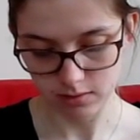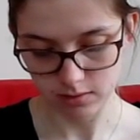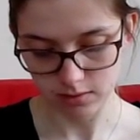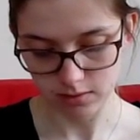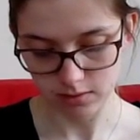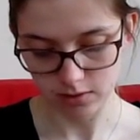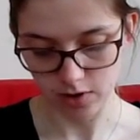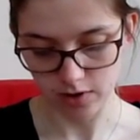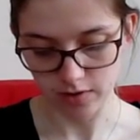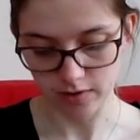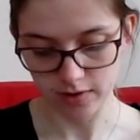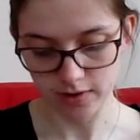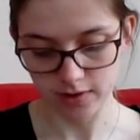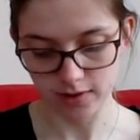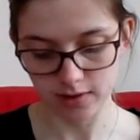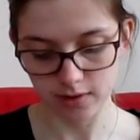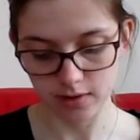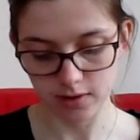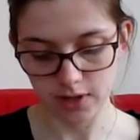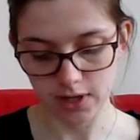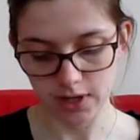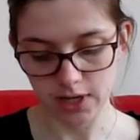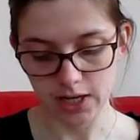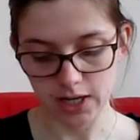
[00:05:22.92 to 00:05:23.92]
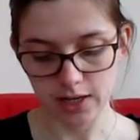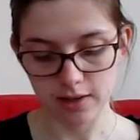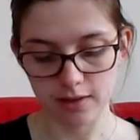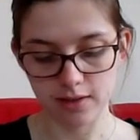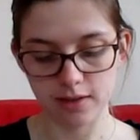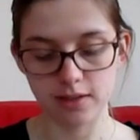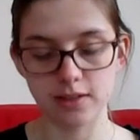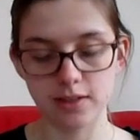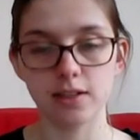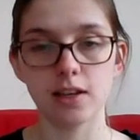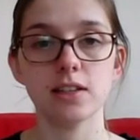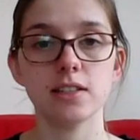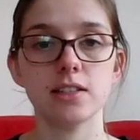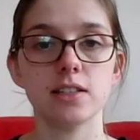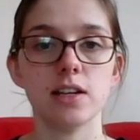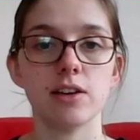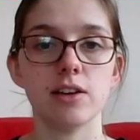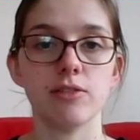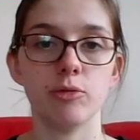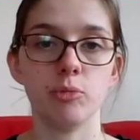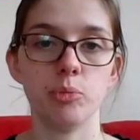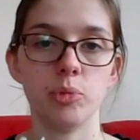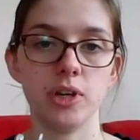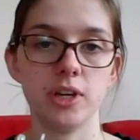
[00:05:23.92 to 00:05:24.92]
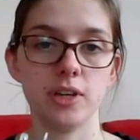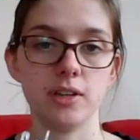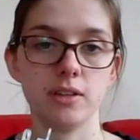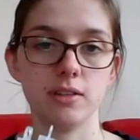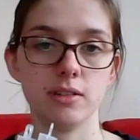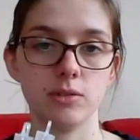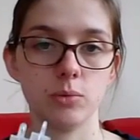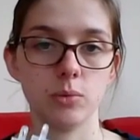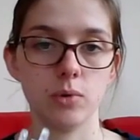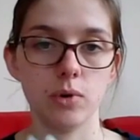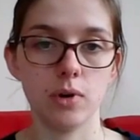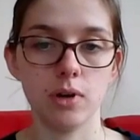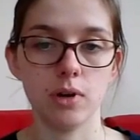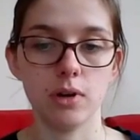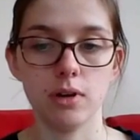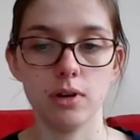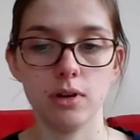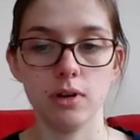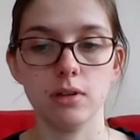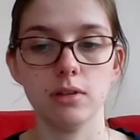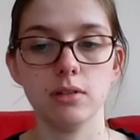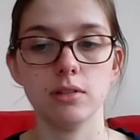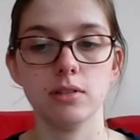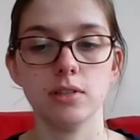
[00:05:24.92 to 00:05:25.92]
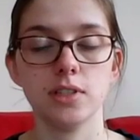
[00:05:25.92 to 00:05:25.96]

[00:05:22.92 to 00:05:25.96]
sorry, the size 11 beads were